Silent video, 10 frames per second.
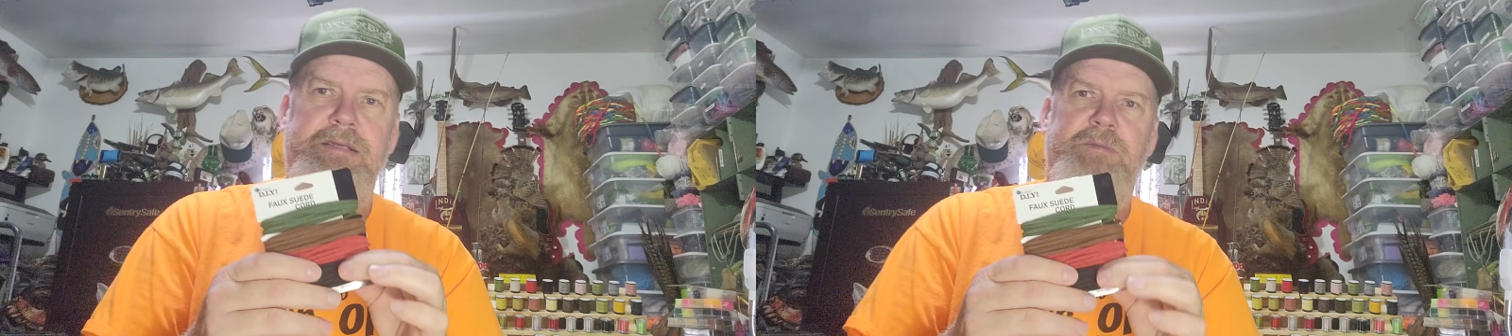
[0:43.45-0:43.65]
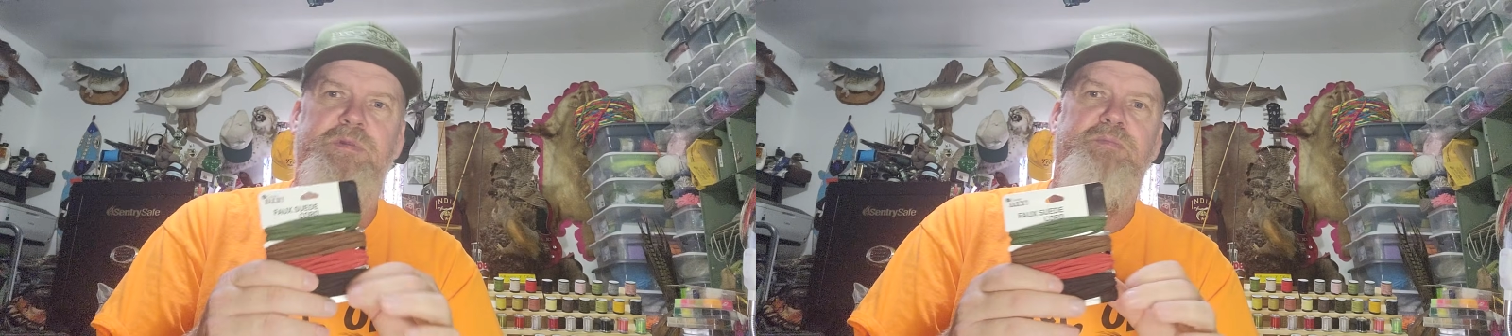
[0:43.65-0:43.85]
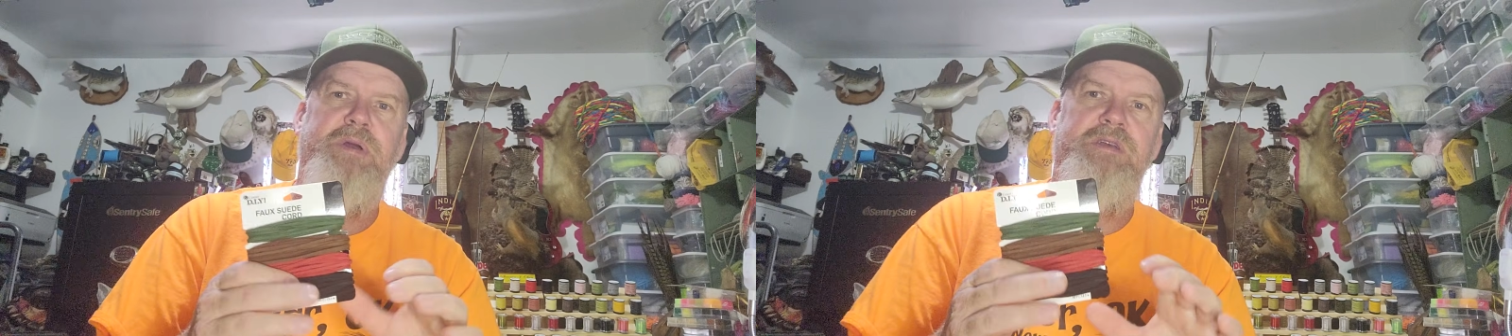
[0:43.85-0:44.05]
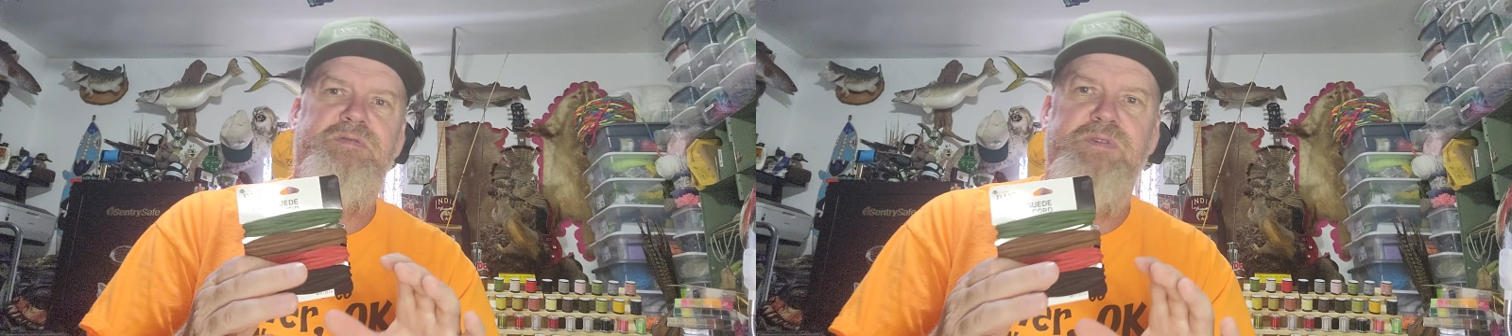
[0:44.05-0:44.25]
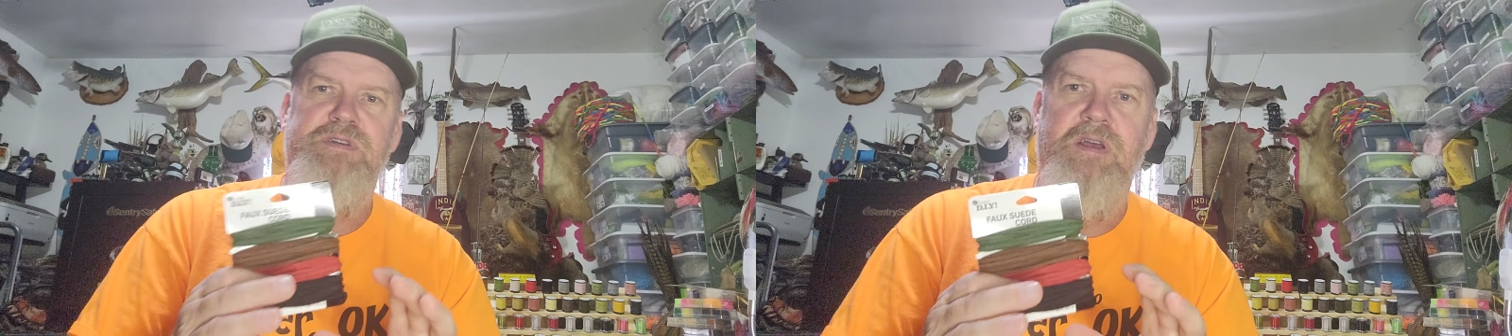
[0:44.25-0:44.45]
Some of the
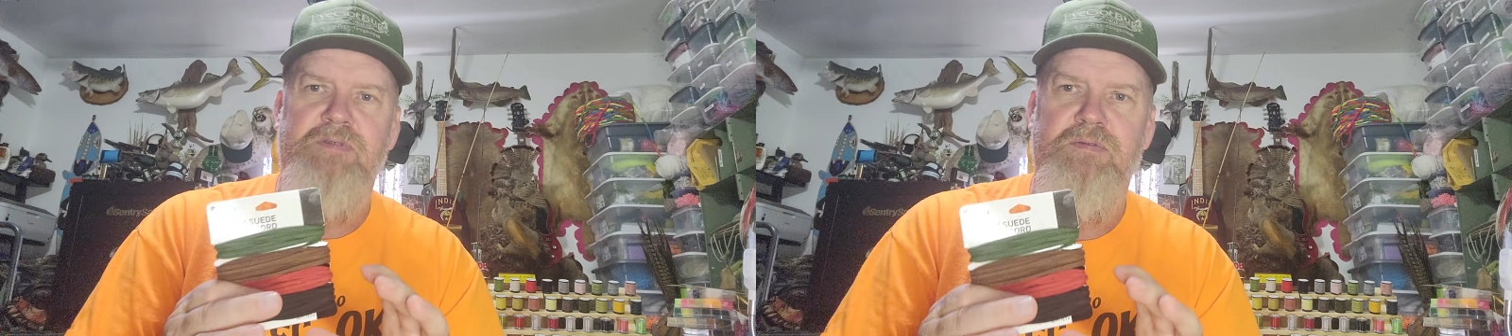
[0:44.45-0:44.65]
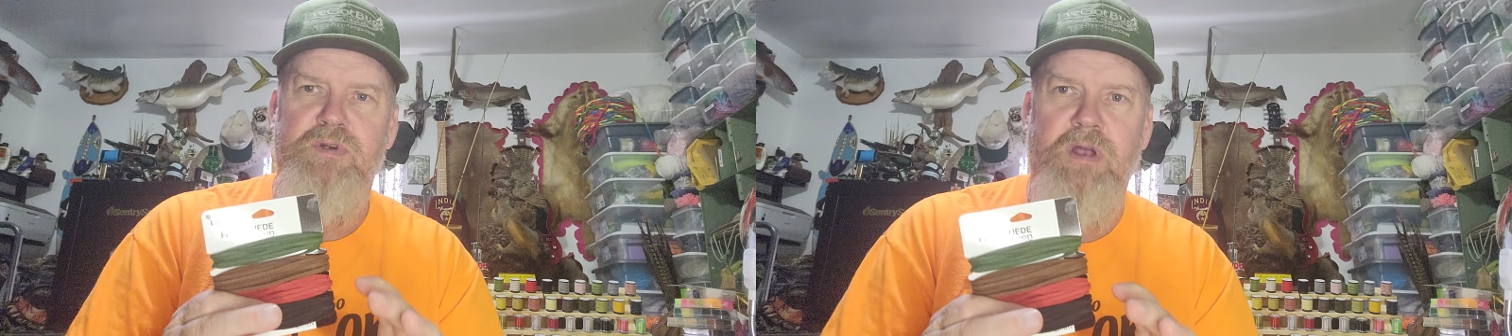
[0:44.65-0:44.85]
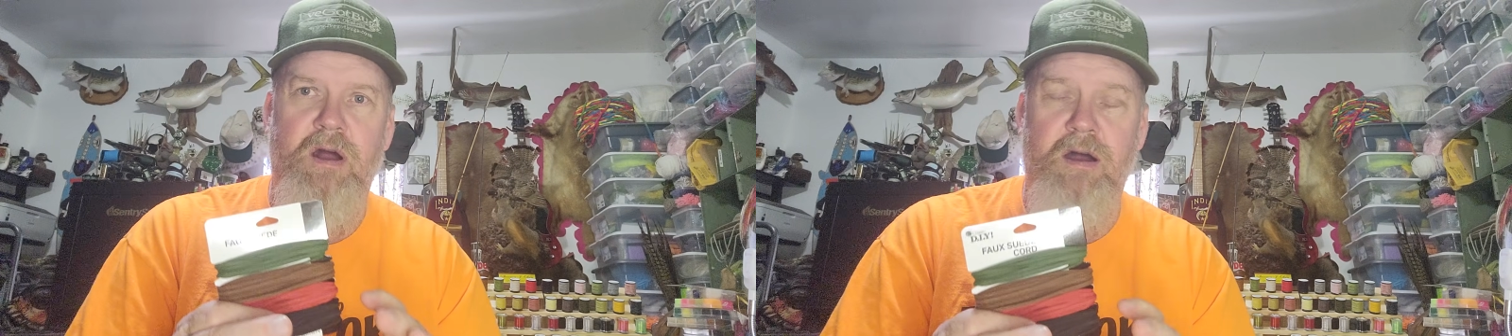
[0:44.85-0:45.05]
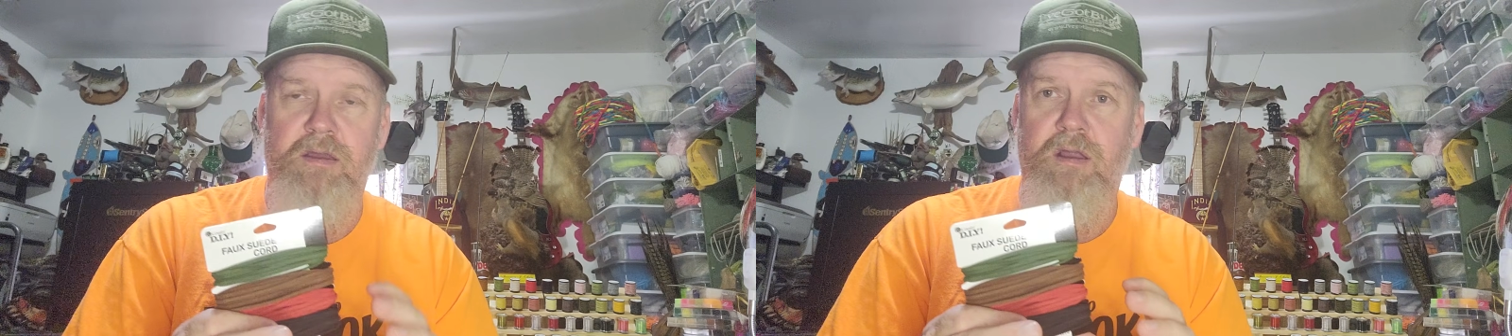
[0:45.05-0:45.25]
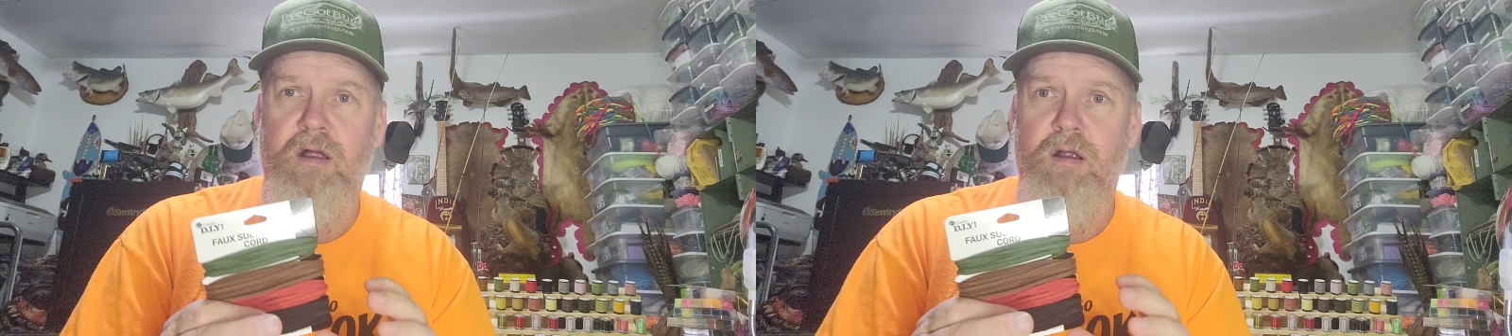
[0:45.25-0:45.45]
biggest fish I've ever caught